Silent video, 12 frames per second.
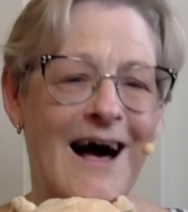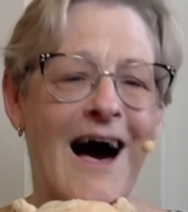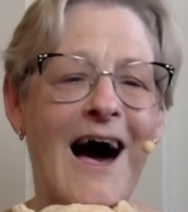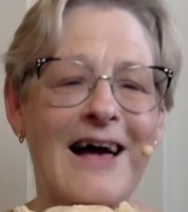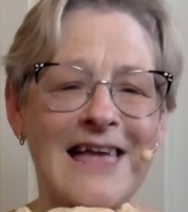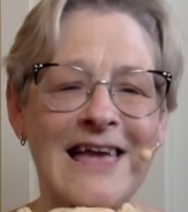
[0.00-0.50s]

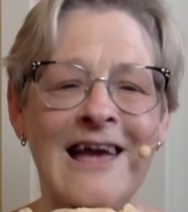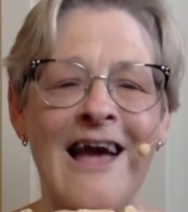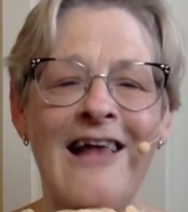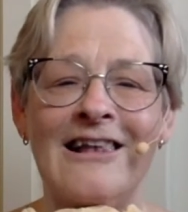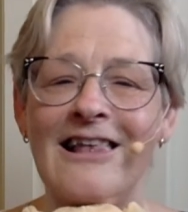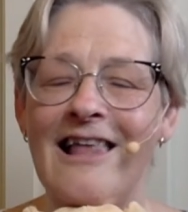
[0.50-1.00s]
hugging
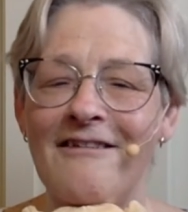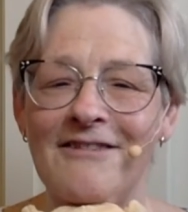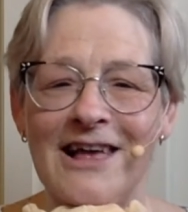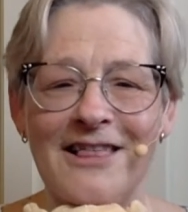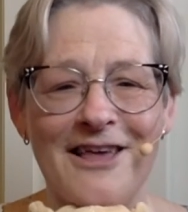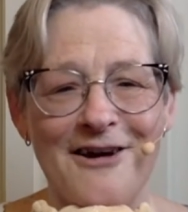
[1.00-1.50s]
and
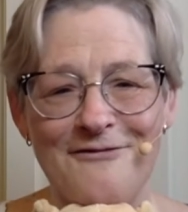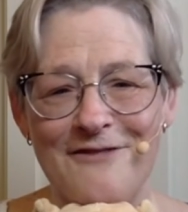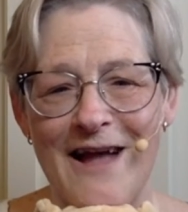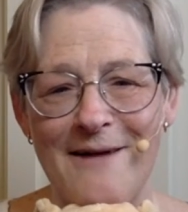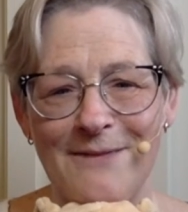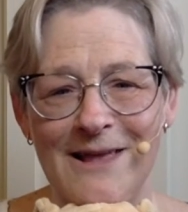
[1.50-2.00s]
loving their
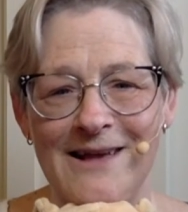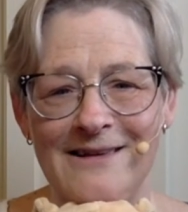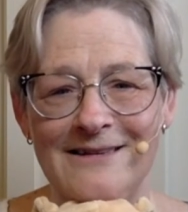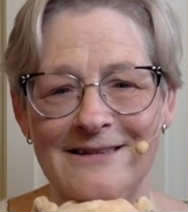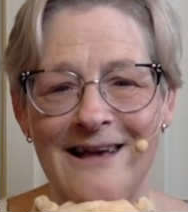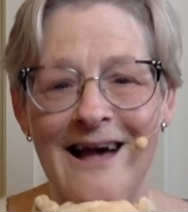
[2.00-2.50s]

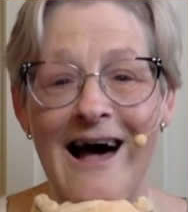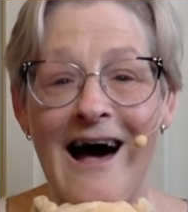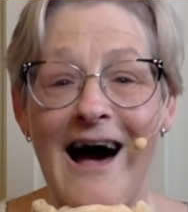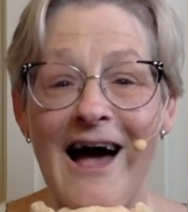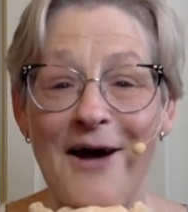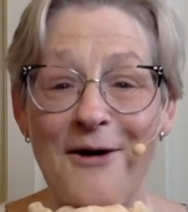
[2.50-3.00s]
families.
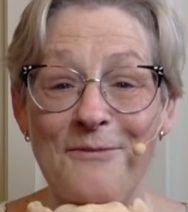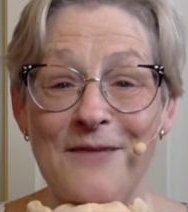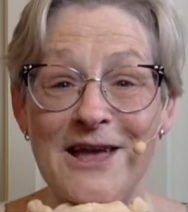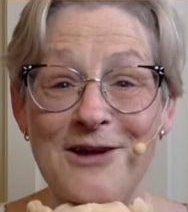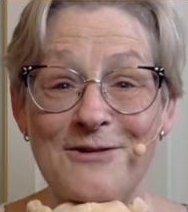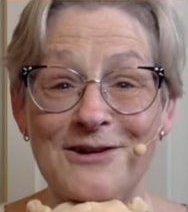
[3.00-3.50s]
I hope
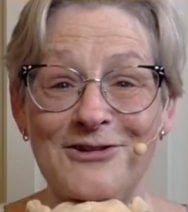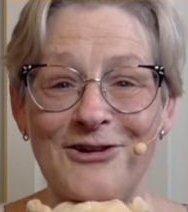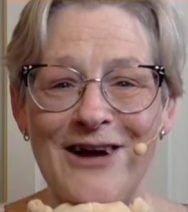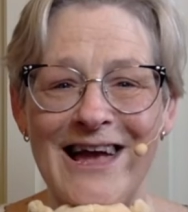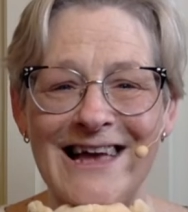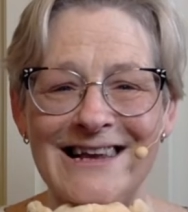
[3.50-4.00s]
that you
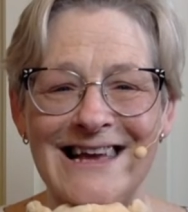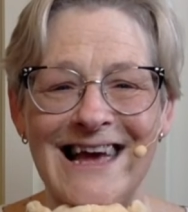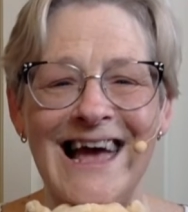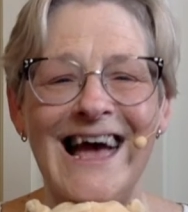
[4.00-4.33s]
enjoy it.